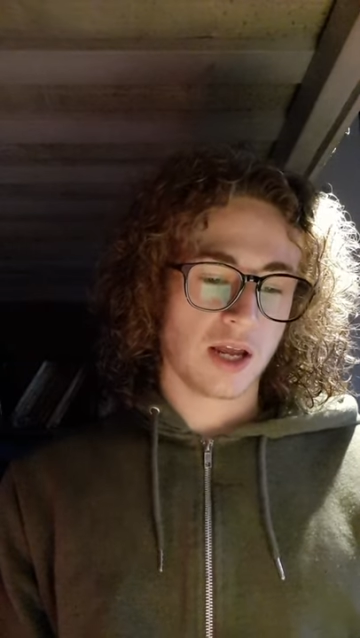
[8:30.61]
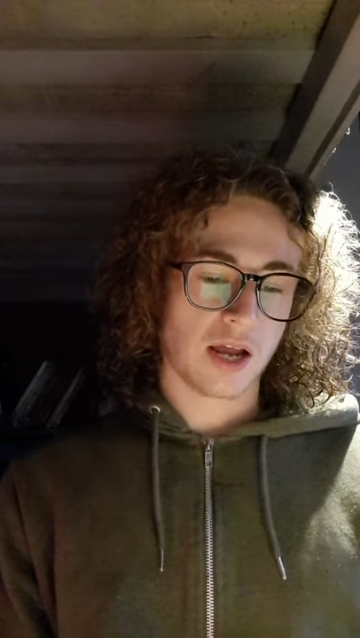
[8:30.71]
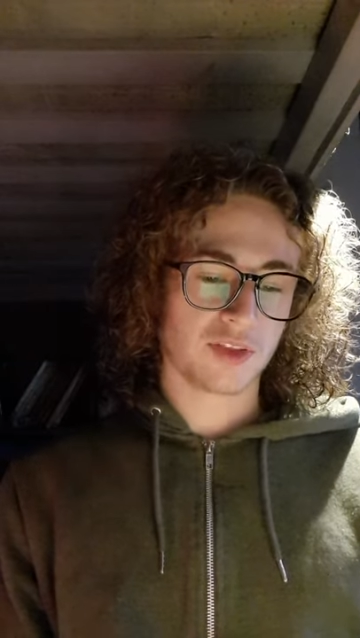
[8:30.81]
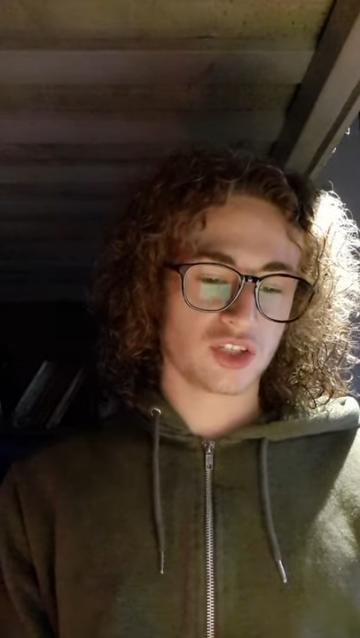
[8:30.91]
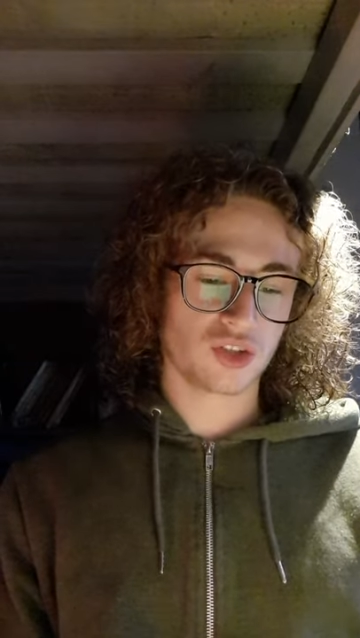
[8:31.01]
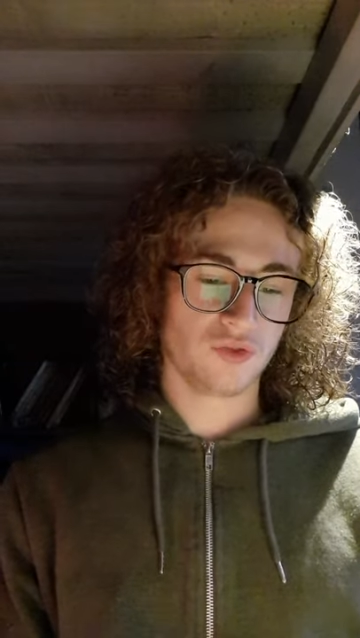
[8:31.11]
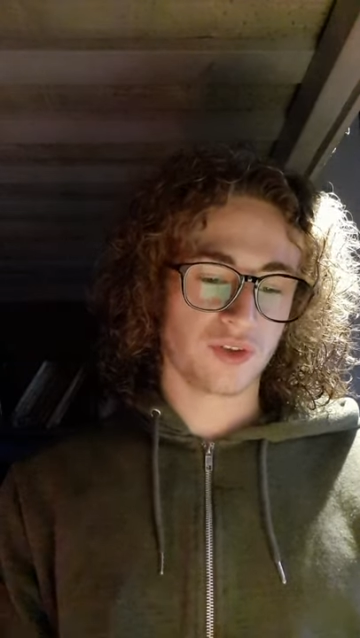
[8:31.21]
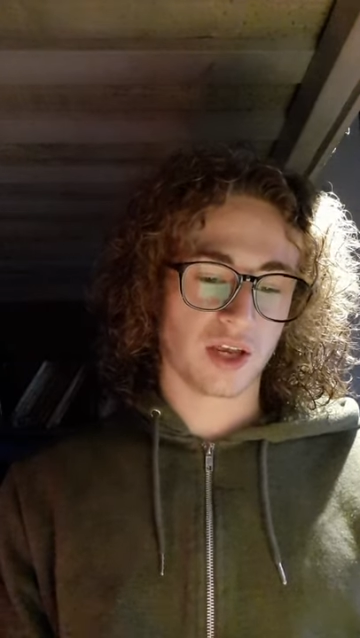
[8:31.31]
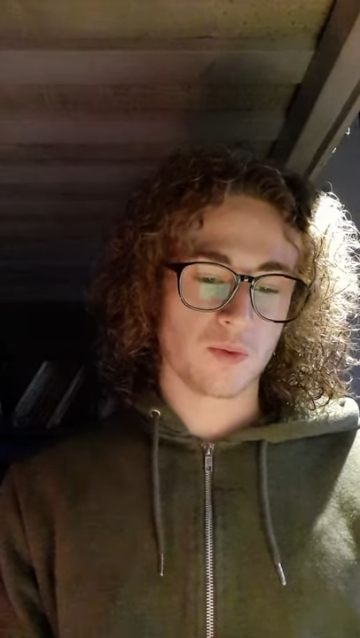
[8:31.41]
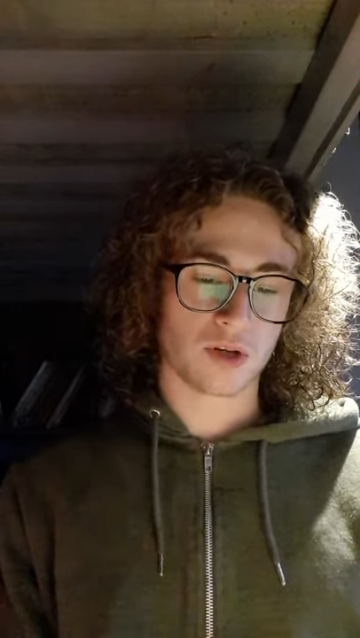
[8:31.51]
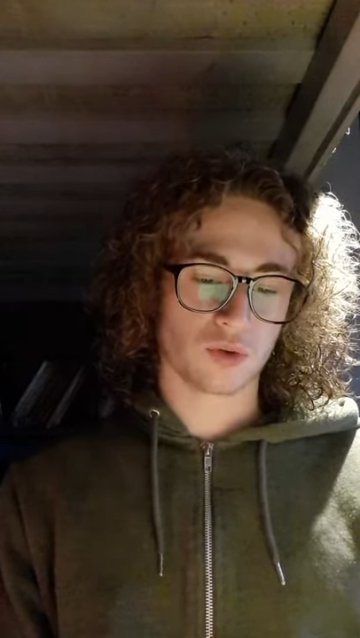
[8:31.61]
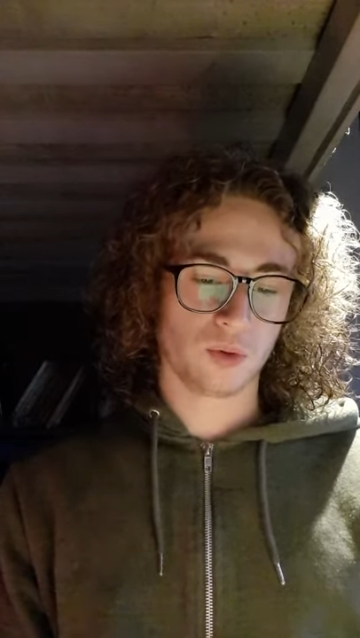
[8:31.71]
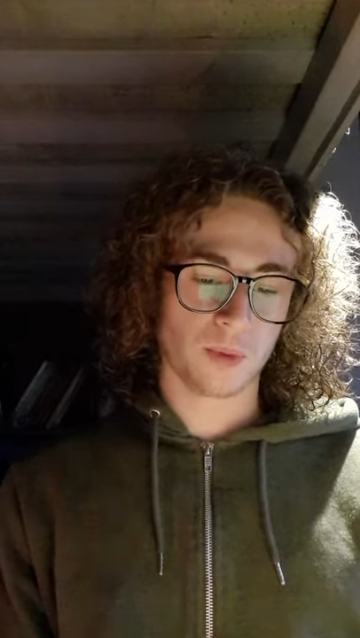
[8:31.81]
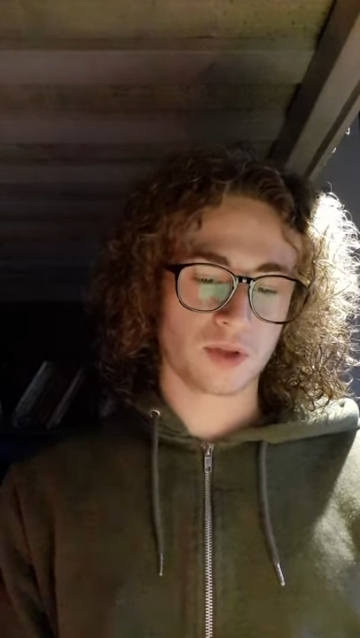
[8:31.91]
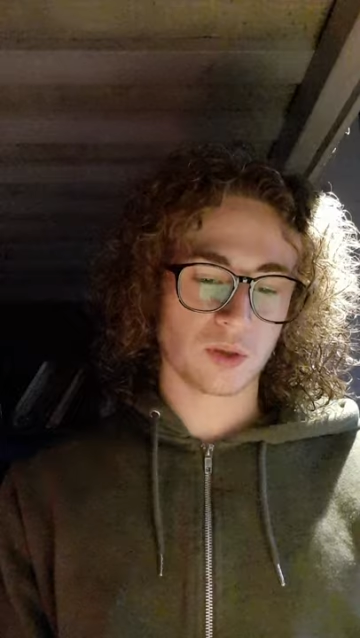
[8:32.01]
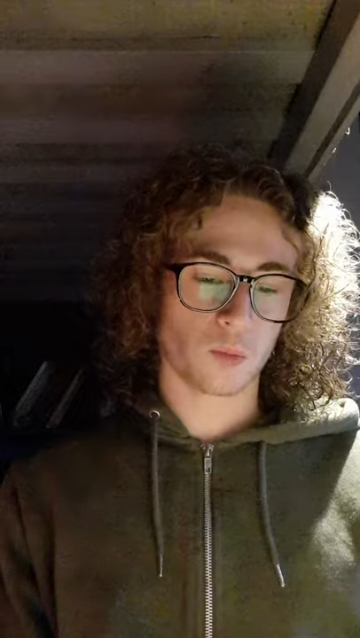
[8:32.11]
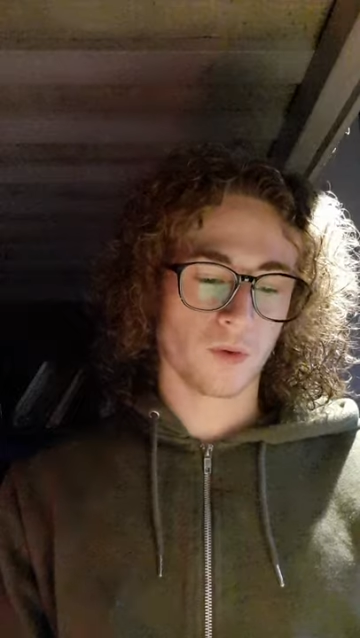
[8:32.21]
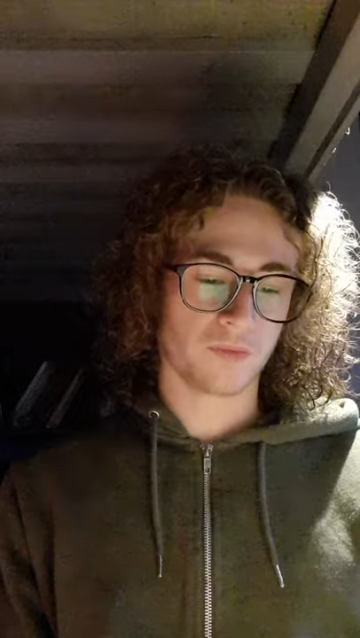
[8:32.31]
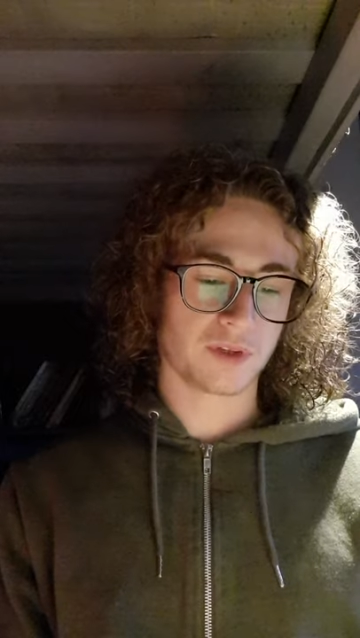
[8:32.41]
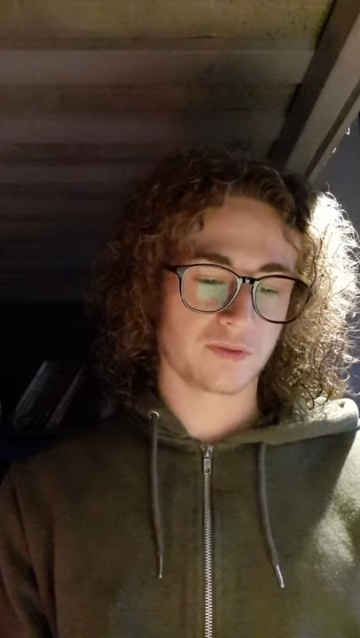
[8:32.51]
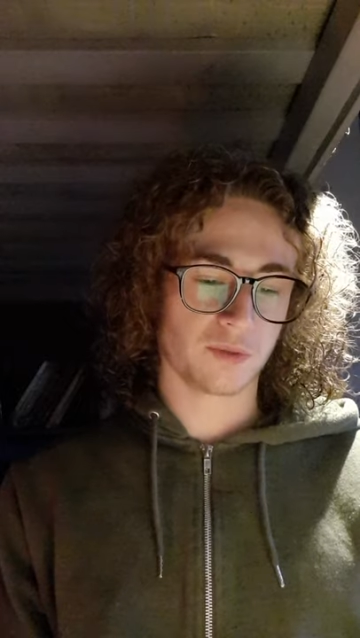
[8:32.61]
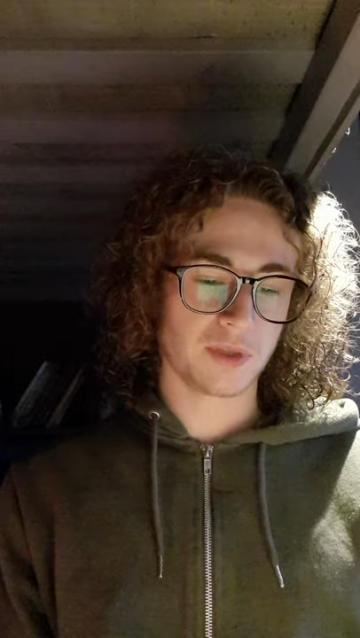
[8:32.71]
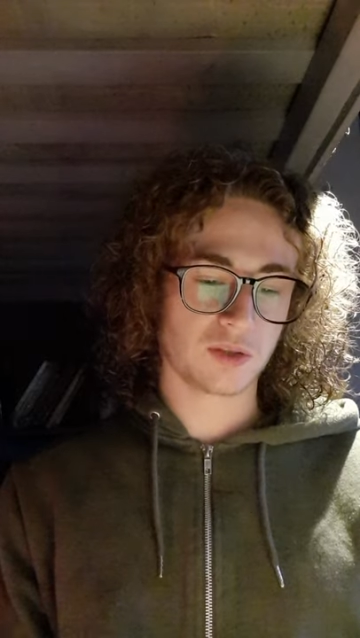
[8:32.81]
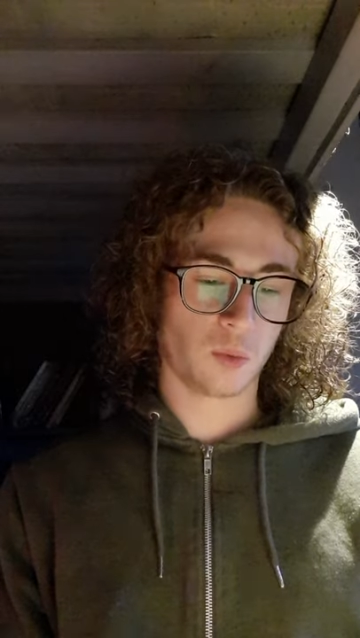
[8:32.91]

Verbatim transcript: and the sundae went almost at once, for Mr.